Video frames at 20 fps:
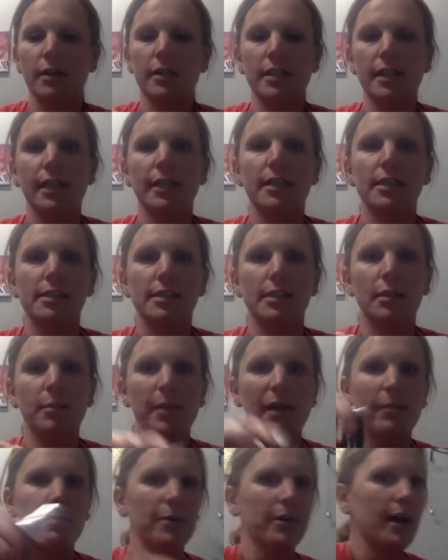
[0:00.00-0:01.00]
Take this little
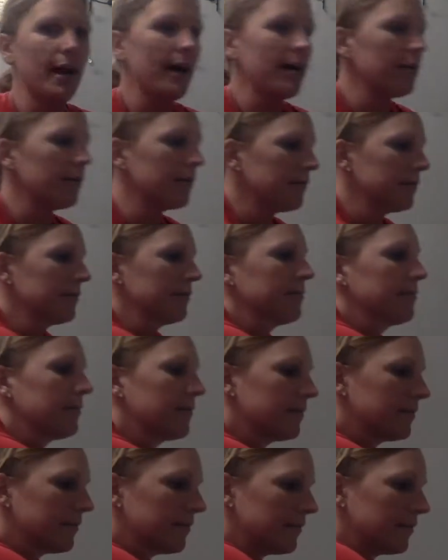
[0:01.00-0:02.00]
paper out,
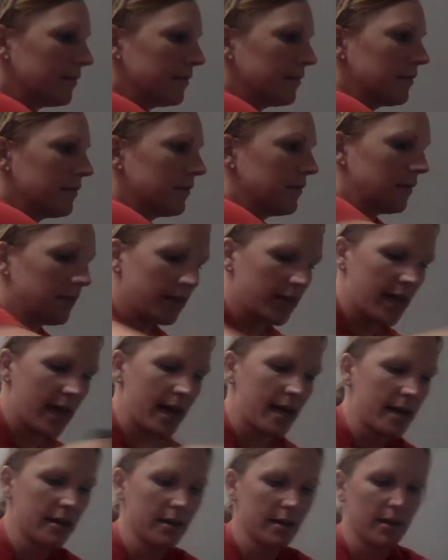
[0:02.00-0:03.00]

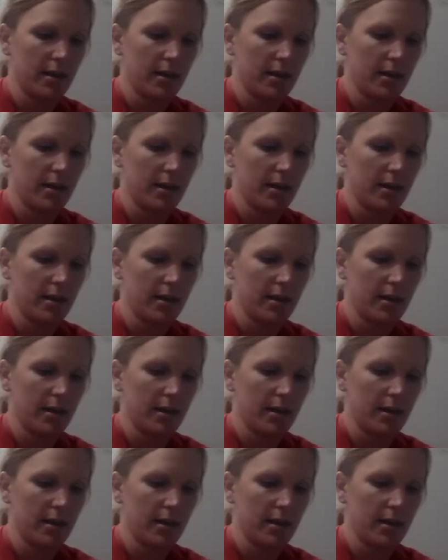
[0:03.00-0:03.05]
okay?